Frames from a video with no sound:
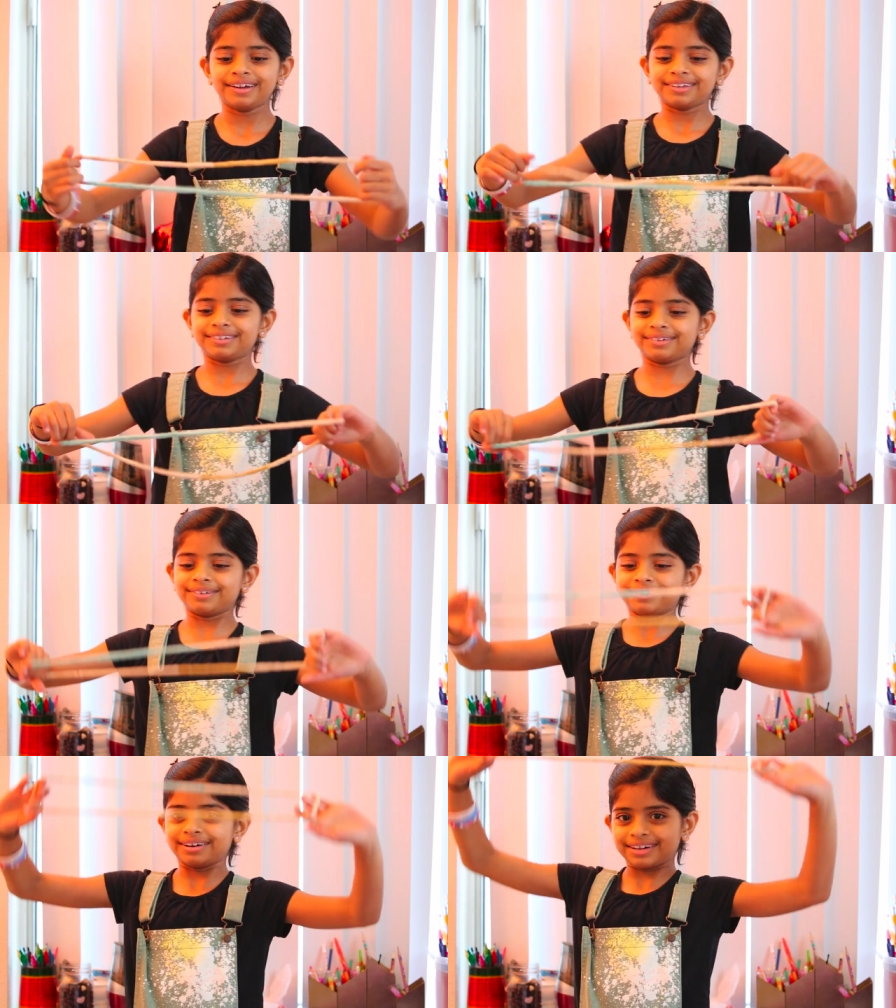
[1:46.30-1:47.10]

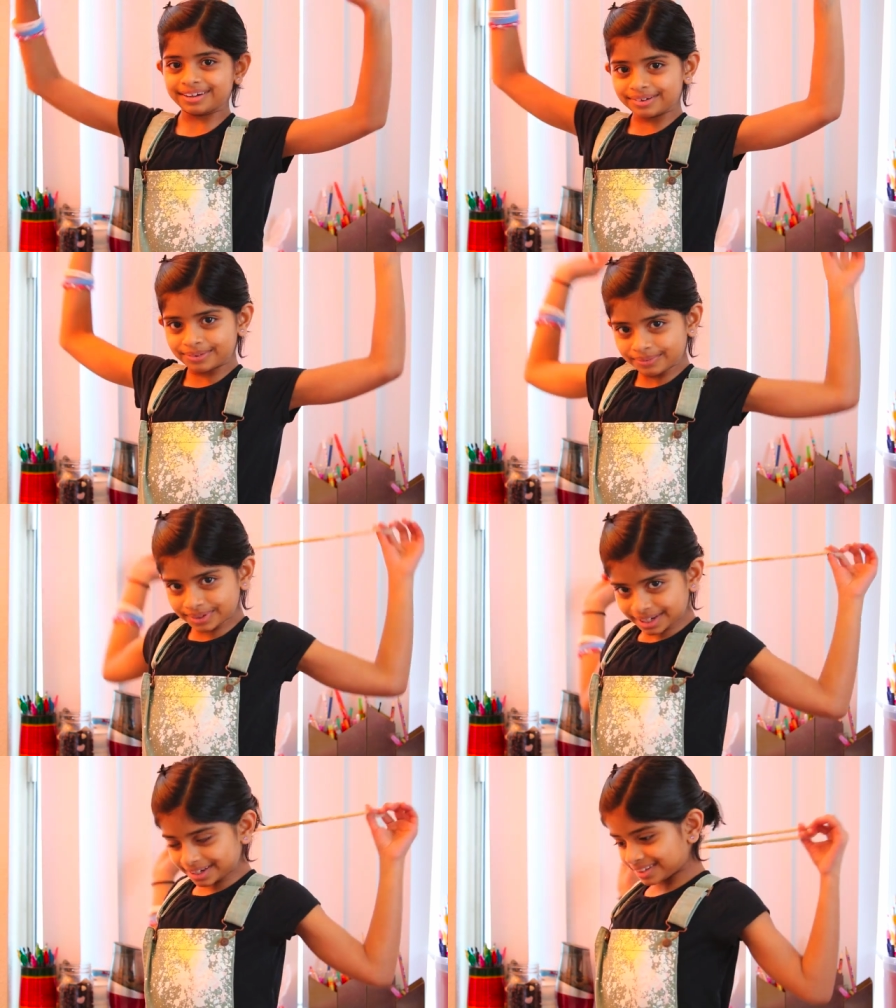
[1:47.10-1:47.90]
So
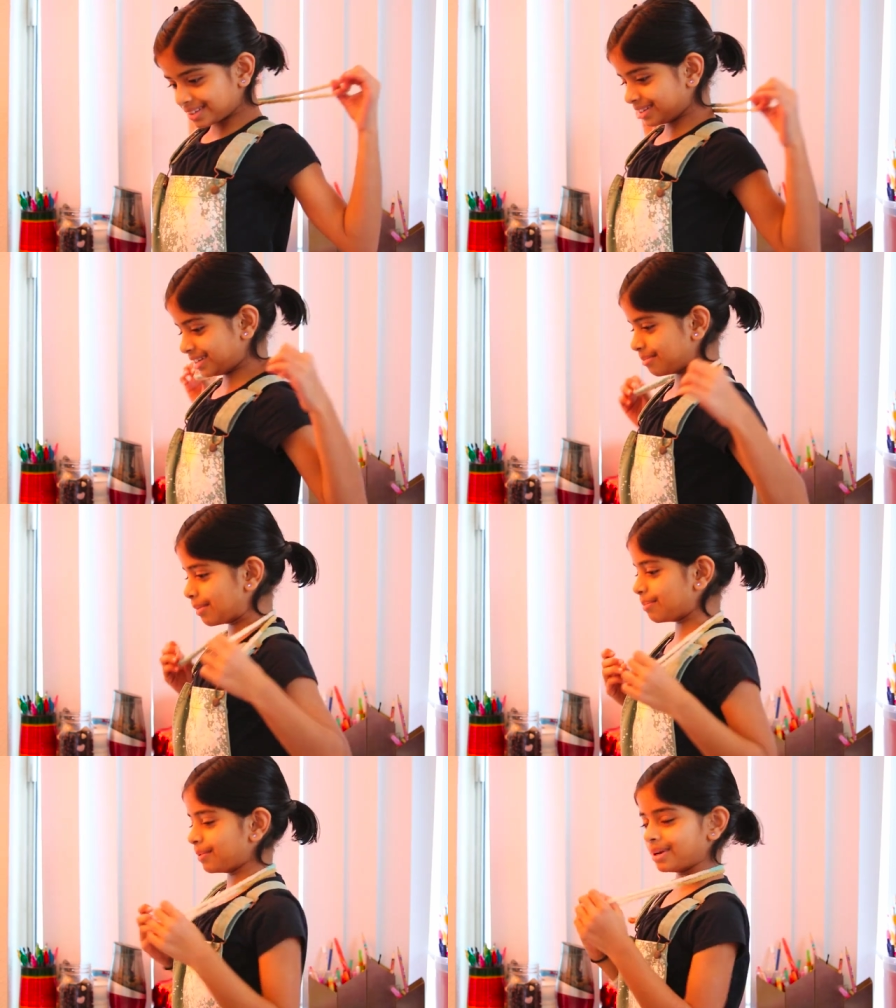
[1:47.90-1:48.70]
let
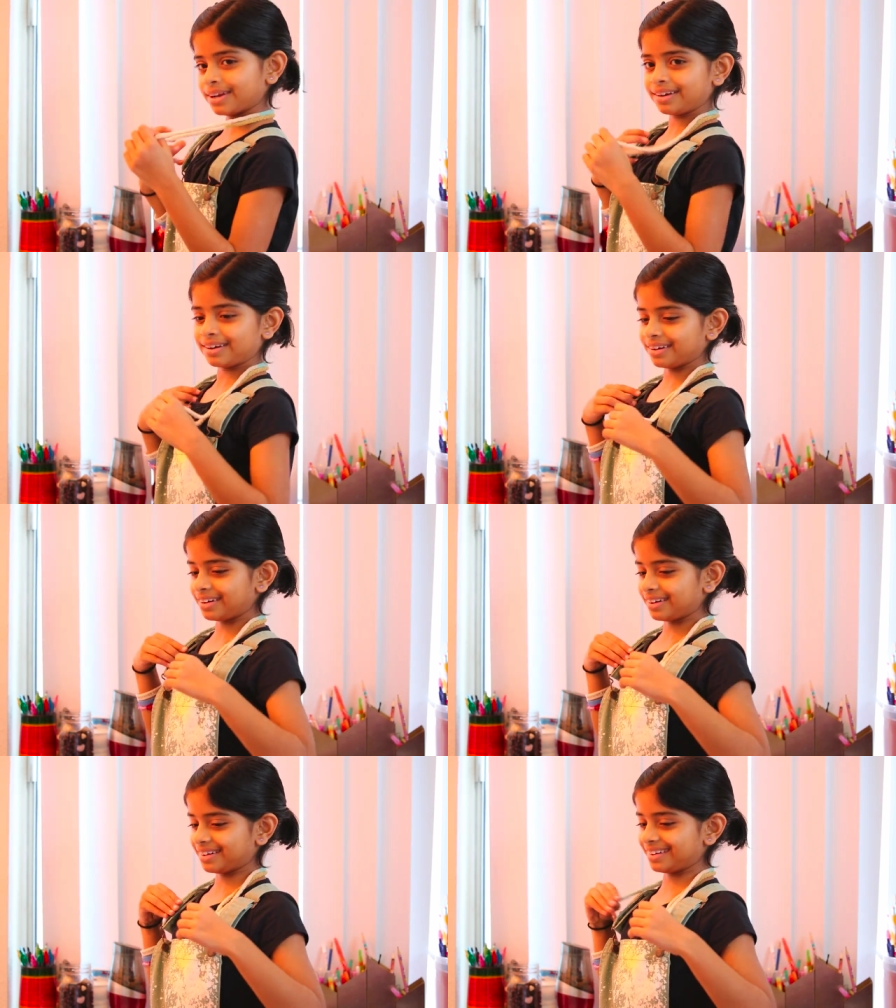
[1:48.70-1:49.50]
me put it
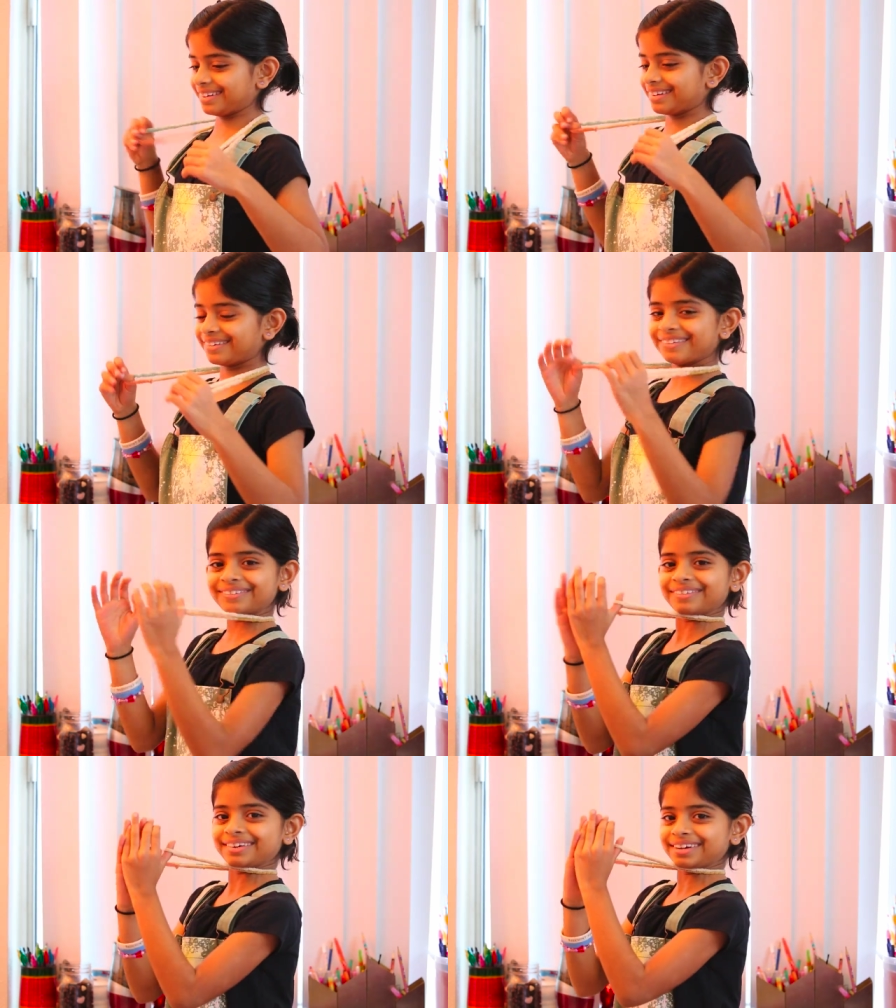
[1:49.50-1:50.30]

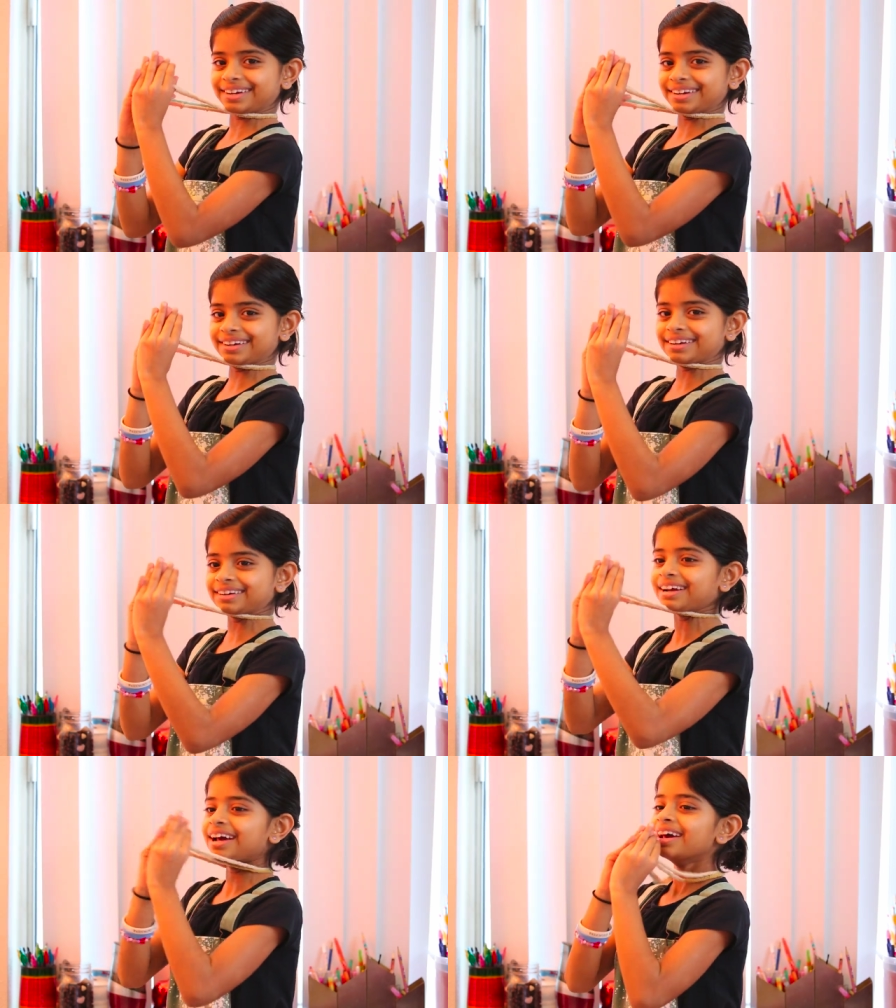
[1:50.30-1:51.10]
over
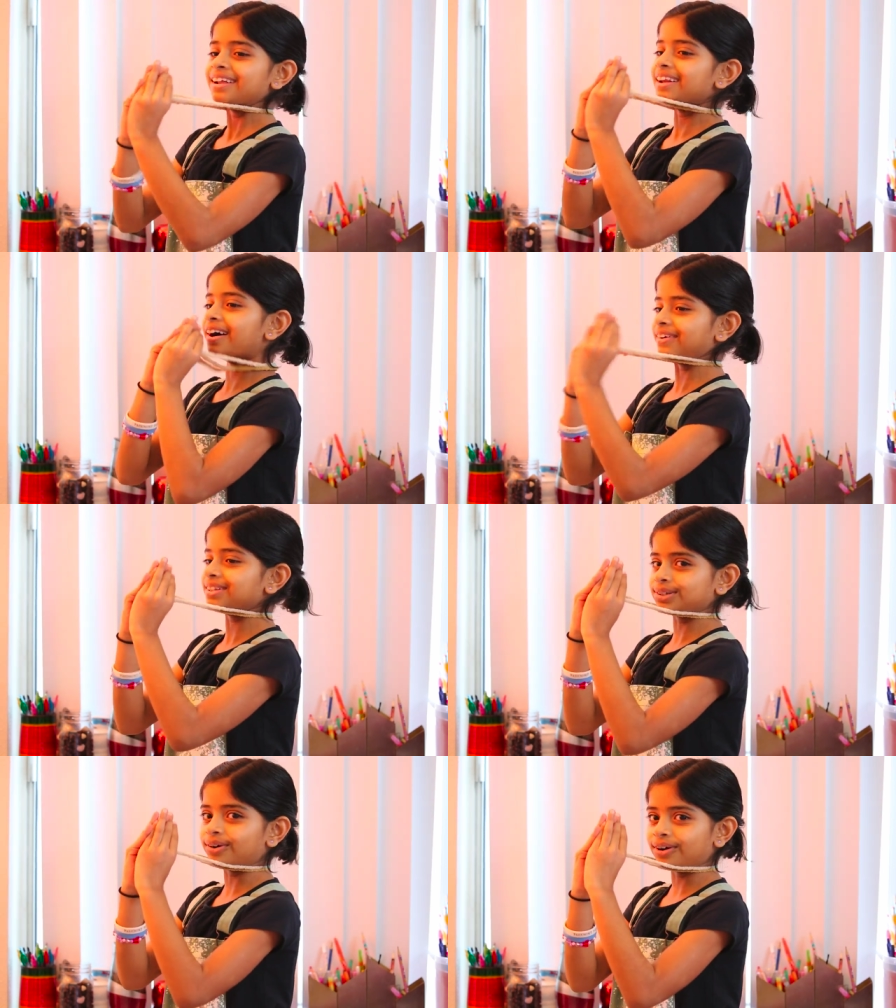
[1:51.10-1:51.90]
here. Now
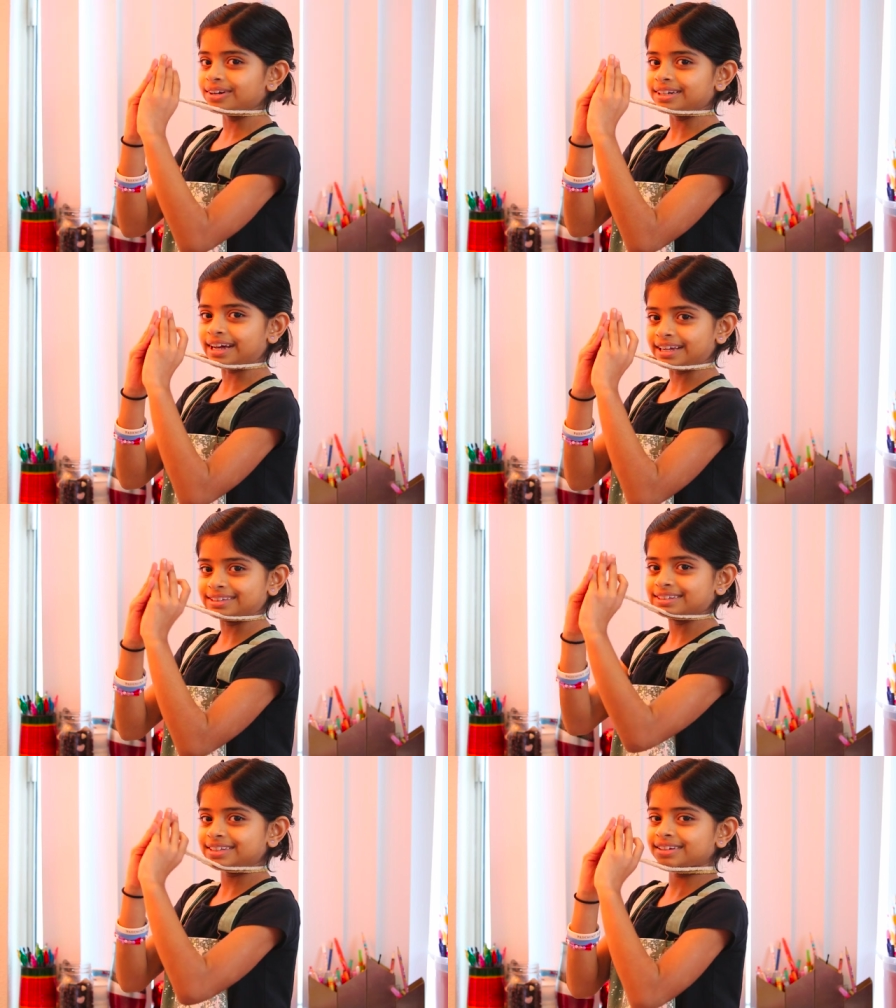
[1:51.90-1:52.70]
it's all
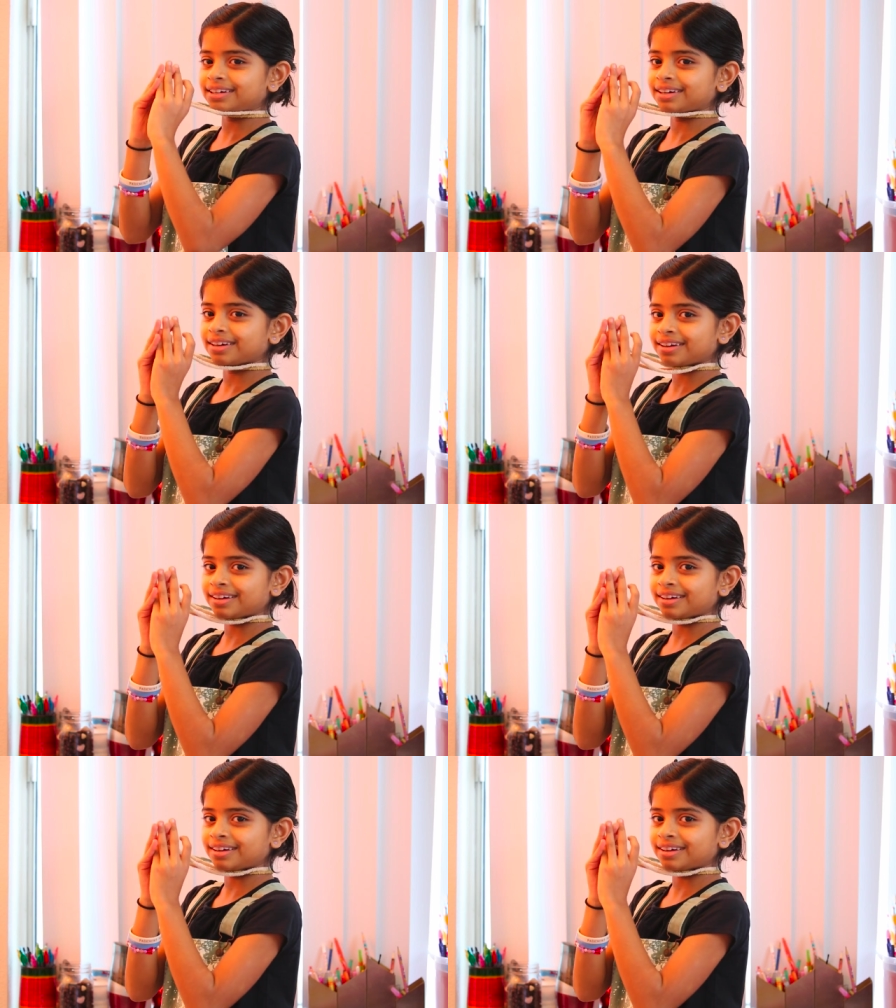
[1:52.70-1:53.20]
tight, see?